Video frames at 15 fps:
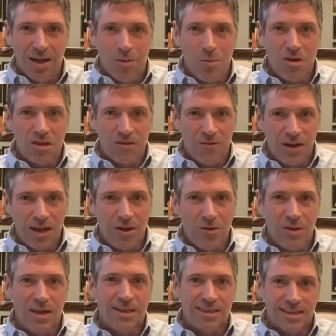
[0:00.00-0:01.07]
what the video
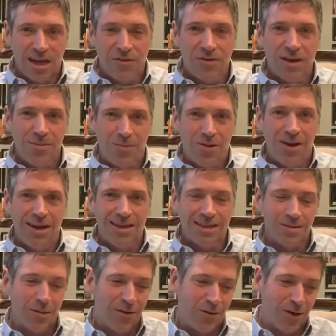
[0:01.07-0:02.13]
itself can play.
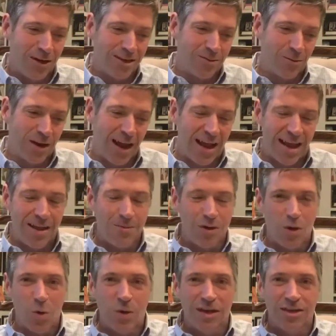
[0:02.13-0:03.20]
So my friends, what I am
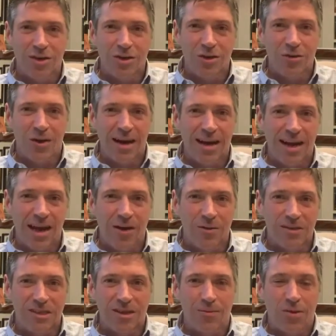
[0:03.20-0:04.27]
going to do right now
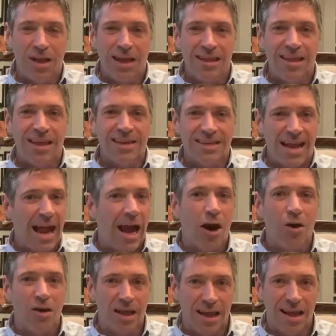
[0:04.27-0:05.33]
is to play the
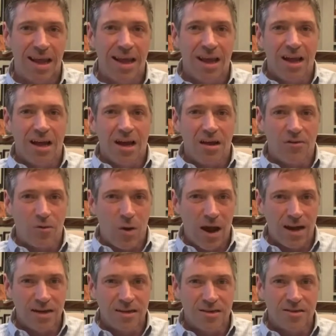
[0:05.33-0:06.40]
entirety of
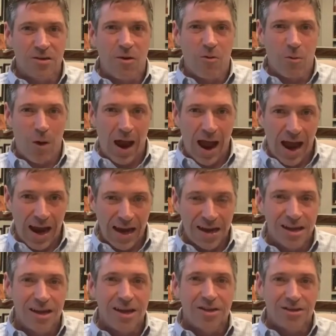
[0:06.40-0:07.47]
Rhonda's
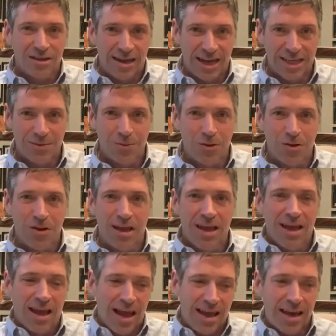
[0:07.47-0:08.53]
ride to the hospital.
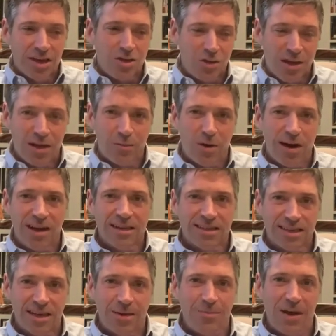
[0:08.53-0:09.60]
And as you get ready to
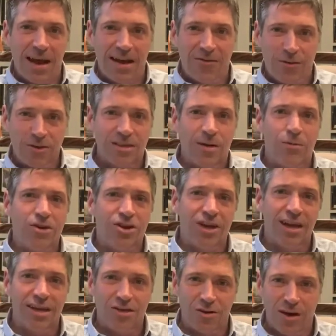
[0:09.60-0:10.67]
sit back, first I want you to
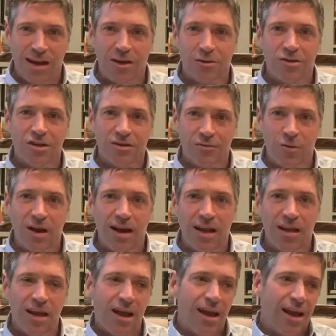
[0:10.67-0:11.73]
get your handkerchief
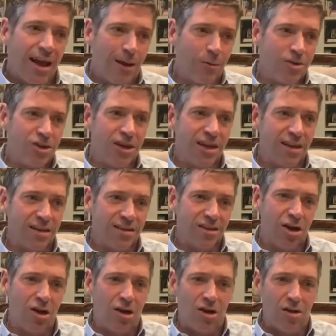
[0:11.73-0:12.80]
ready. I want you to get a
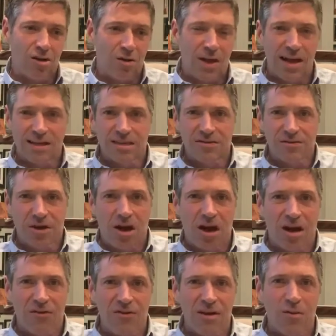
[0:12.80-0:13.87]
tall glass of
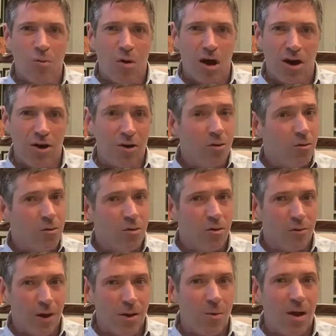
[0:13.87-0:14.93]
coffee, water, or
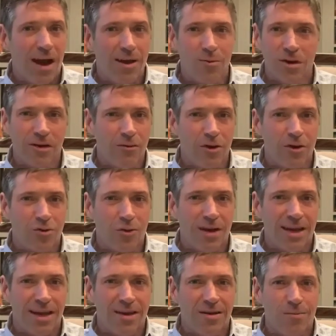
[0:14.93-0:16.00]
red wine, whatever you're
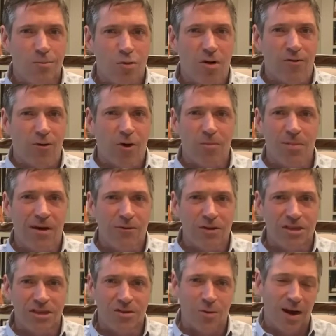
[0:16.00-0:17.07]
drinking, preferred
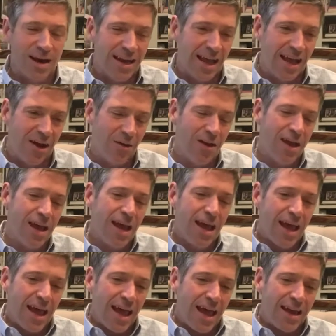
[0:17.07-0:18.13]
beverages right now,
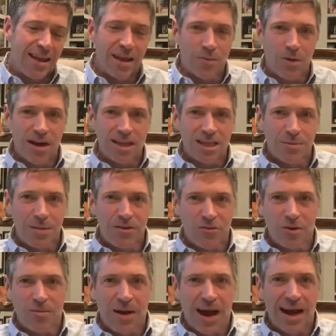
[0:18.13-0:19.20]
and get ready to be
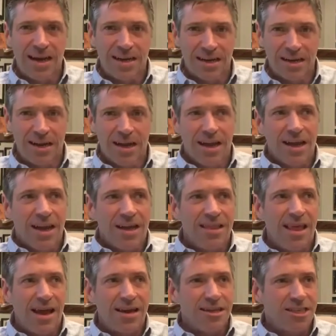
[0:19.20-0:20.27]
reminded
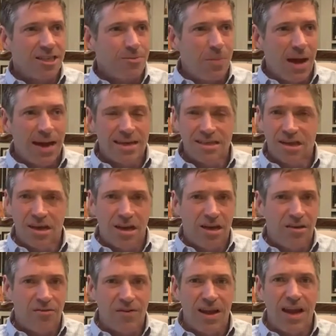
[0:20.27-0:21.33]
that in spite
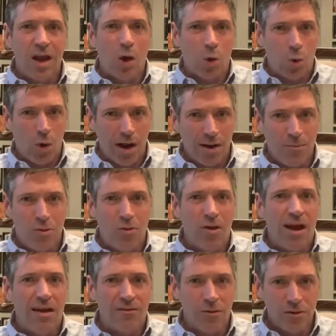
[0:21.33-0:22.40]
of incredible
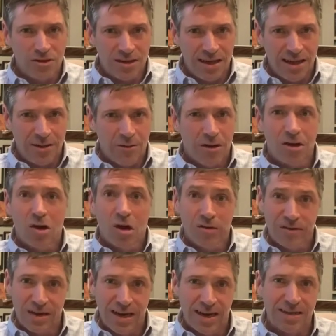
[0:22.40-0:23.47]
adversity,
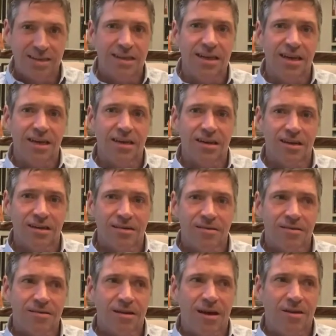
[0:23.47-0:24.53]
COVID-19,
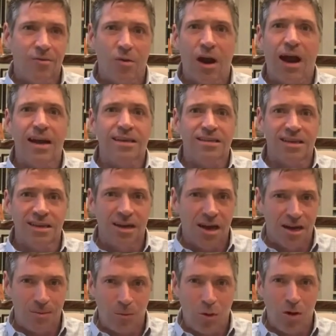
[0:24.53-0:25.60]
rising
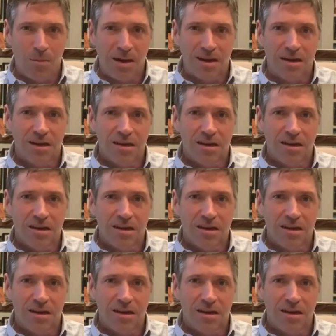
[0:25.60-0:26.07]
unemployment,